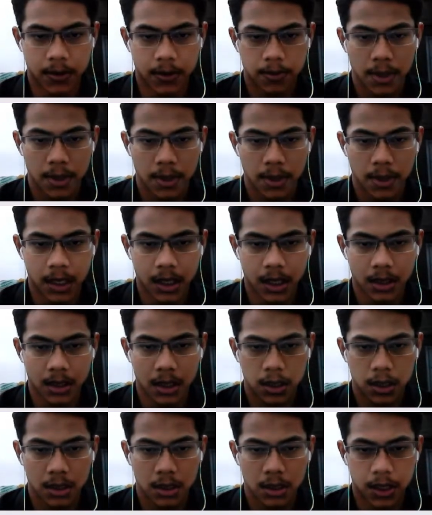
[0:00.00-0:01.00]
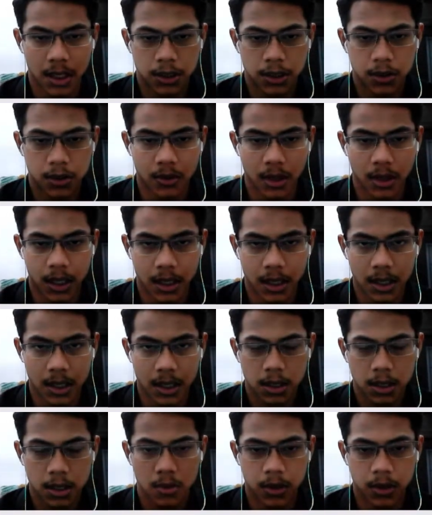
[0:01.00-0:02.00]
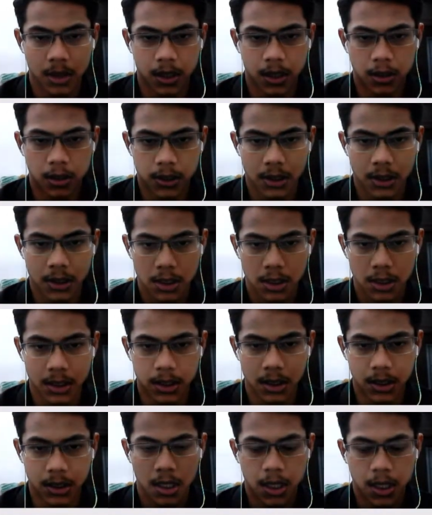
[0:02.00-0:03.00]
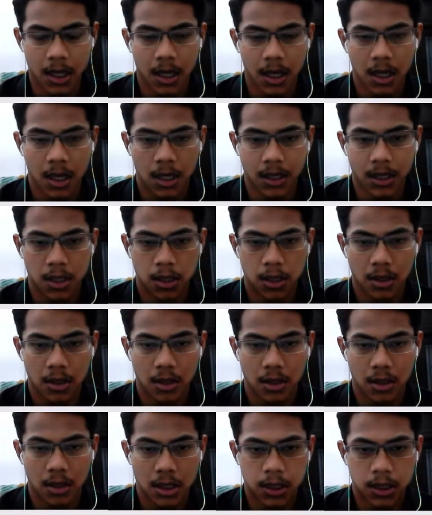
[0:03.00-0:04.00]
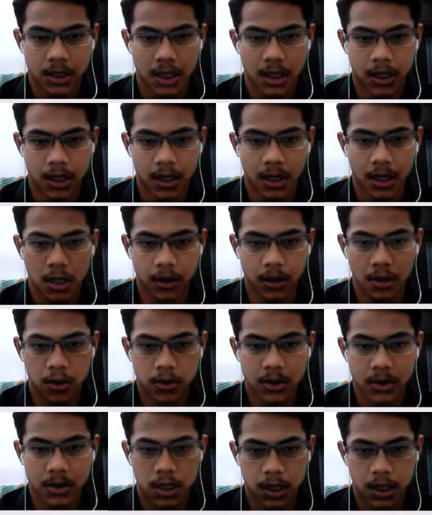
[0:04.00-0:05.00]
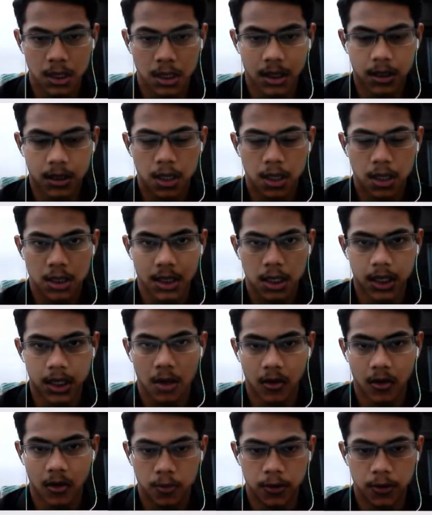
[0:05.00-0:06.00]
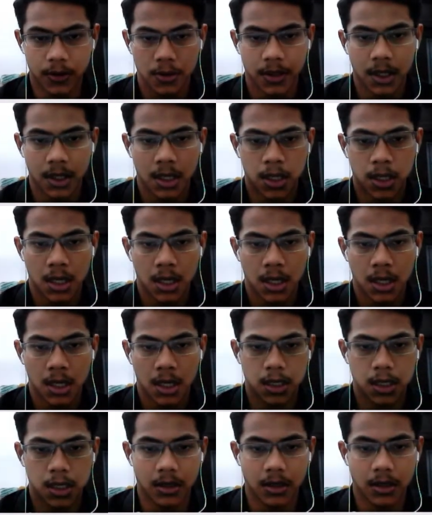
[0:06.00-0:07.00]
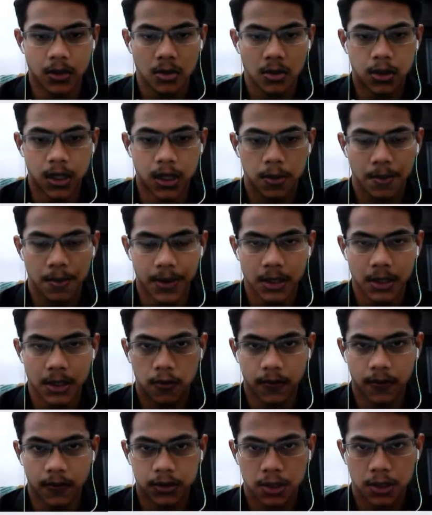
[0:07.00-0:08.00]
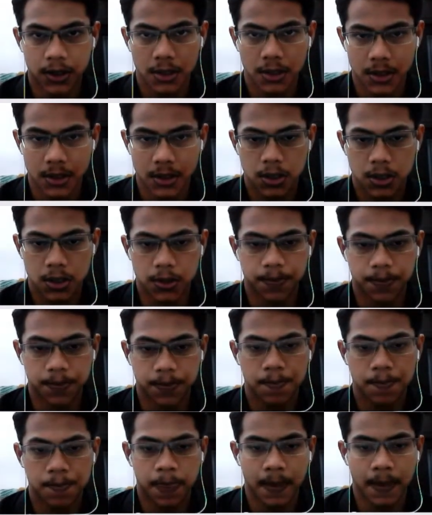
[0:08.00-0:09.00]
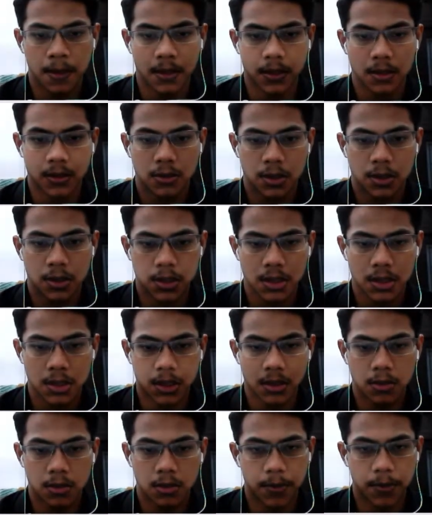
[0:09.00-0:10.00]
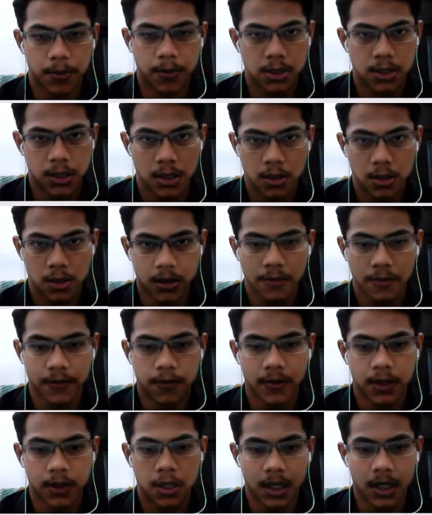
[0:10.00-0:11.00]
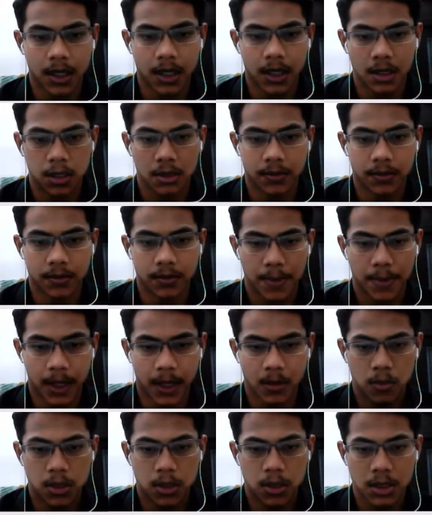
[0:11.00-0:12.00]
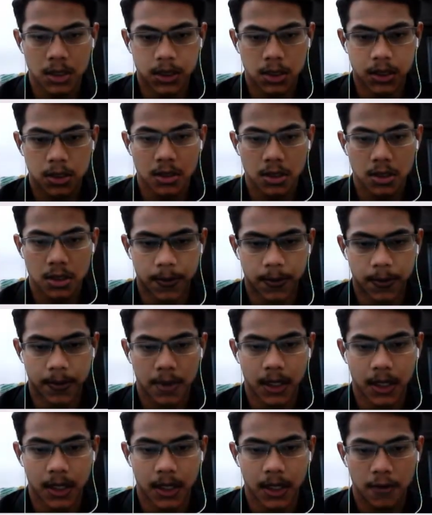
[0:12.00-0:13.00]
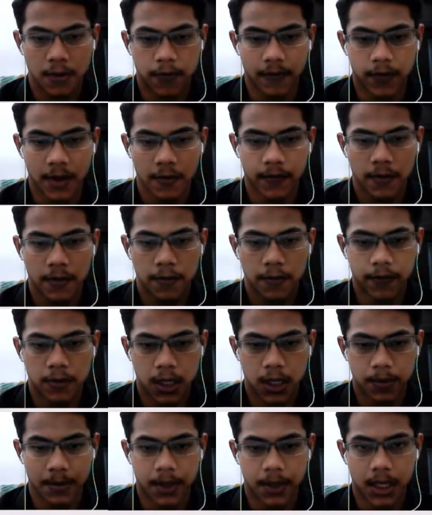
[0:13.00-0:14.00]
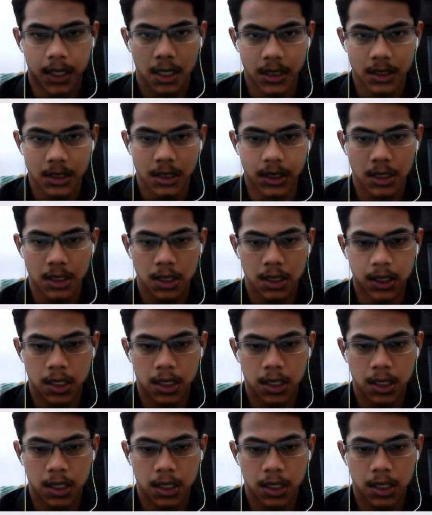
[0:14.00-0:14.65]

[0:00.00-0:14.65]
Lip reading: magnet attached together with the Hall sensor, and the Hall sensor generates a low signal as an output, and it goes to the base of the transistor. The transistor remains turned off, and the power is not supplied to the 5-5 timer IC.